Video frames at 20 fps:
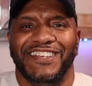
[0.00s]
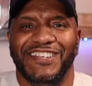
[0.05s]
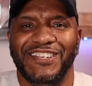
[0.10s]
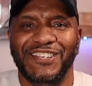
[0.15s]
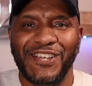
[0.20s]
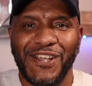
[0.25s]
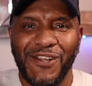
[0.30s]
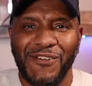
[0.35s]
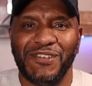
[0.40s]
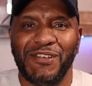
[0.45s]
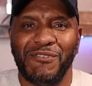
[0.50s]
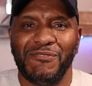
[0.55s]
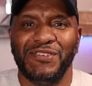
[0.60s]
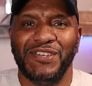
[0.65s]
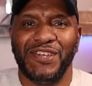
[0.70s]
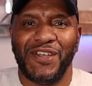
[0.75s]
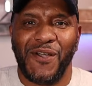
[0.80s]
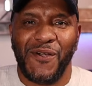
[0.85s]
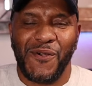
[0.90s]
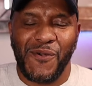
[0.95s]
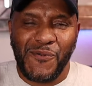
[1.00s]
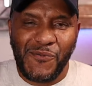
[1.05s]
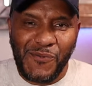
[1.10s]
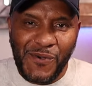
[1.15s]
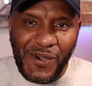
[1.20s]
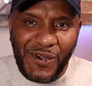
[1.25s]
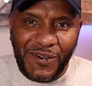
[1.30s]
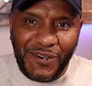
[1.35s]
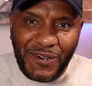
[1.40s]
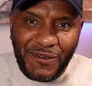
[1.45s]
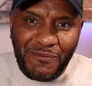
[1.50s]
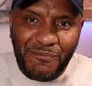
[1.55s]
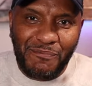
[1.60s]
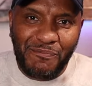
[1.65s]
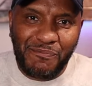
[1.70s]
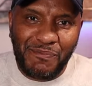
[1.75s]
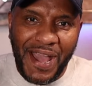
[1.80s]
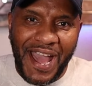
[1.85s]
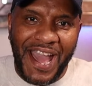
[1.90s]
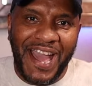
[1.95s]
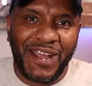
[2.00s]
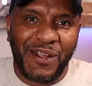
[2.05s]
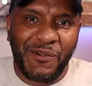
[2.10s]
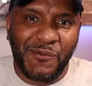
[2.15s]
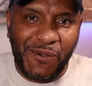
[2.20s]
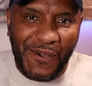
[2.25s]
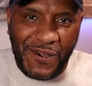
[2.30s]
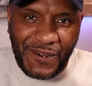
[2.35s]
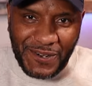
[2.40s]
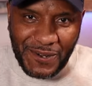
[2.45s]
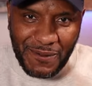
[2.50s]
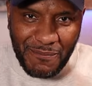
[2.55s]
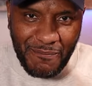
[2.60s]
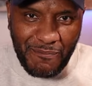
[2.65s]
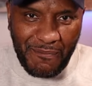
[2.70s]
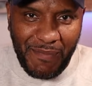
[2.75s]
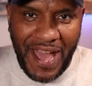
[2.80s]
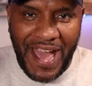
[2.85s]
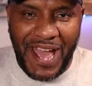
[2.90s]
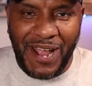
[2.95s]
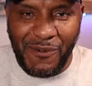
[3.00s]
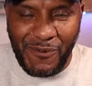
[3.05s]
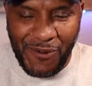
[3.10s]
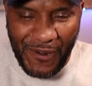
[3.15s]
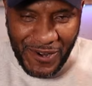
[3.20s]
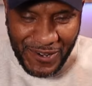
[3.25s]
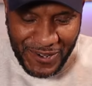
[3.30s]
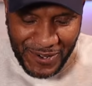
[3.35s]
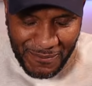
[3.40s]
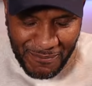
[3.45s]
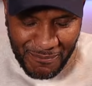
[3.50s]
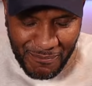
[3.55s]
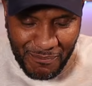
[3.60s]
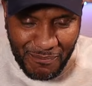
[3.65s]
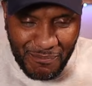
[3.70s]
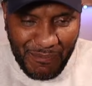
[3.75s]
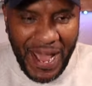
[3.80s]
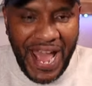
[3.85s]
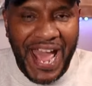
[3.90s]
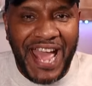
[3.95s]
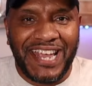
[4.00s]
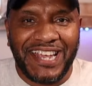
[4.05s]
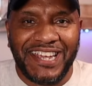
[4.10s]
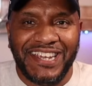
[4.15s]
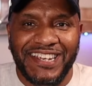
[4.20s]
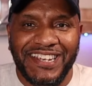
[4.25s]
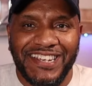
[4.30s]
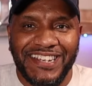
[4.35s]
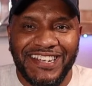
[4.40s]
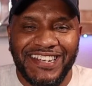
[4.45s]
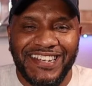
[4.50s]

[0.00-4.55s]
Yo, yo, yo, welcome back, welcome back, welcome back.